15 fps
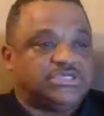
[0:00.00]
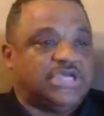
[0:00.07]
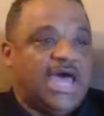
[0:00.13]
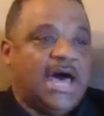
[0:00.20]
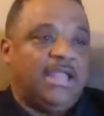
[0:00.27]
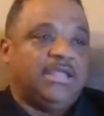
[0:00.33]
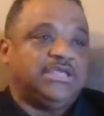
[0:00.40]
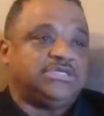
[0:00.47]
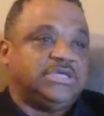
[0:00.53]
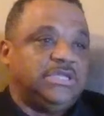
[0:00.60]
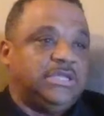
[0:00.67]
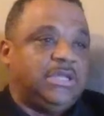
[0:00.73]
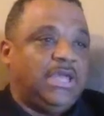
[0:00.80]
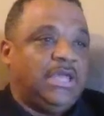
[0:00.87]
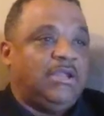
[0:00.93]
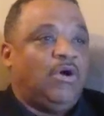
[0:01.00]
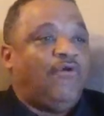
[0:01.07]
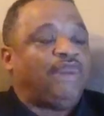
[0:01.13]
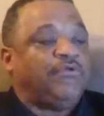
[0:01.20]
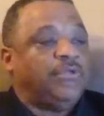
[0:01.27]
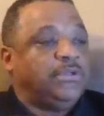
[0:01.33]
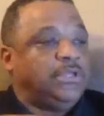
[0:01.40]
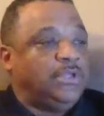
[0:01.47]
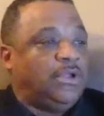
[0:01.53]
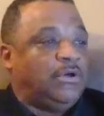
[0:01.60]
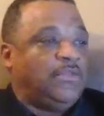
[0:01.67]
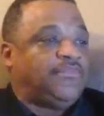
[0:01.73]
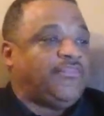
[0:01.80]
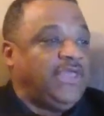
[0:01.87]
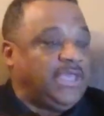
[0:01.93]
a challenge, and over,
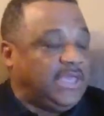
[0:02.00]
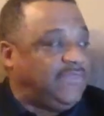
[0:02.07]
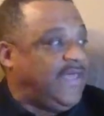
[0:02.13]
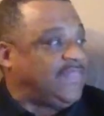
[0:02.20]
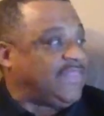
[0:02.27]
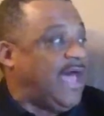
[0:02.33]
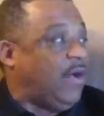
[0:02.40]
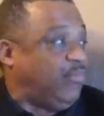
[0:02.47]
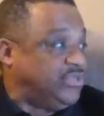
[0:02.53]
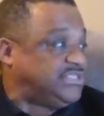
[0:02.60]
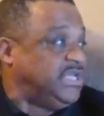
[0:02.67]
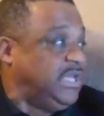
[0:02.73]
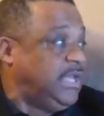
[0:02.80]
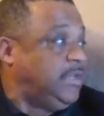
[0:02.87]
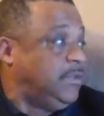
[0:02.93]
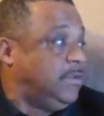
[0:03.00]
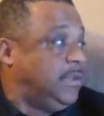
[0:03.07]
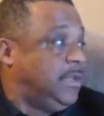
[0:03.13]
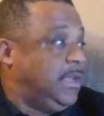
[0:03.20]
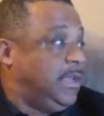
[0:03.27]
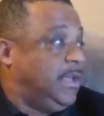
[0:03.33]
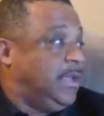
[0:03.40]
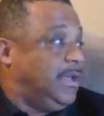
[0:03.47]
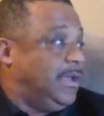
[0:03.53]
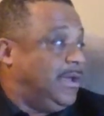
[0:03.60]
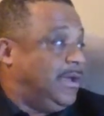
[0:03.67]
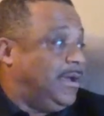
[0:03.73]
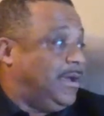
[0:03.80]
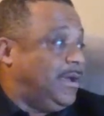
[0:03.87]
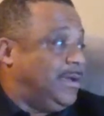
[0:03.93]
and thinking that was it,
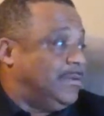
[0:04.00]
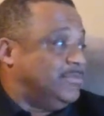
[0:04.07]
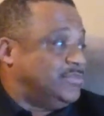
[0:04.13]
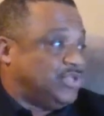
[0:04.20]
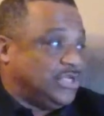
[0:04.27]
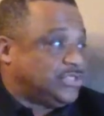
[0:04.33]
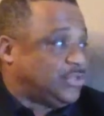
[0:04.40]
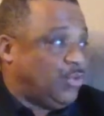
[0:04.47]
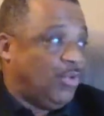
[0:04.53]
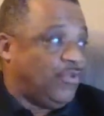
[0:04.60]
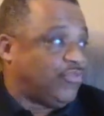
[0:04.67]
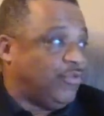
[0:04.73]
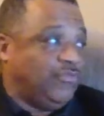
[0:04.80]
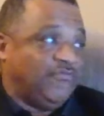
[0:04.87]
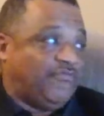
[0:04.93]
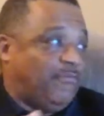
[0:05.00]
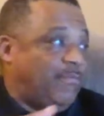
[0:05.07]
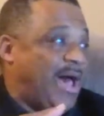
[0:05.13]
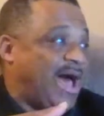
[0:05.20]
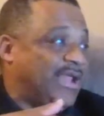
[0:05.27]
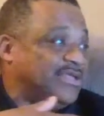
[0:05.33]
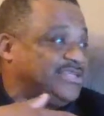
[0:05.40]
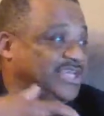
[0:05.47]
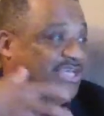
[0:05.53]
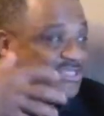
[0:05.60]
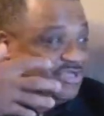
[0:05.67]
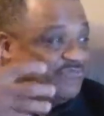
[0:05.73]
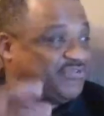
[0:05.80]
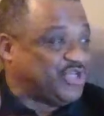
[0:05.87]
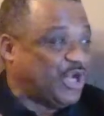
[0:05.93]
just going through the formalities of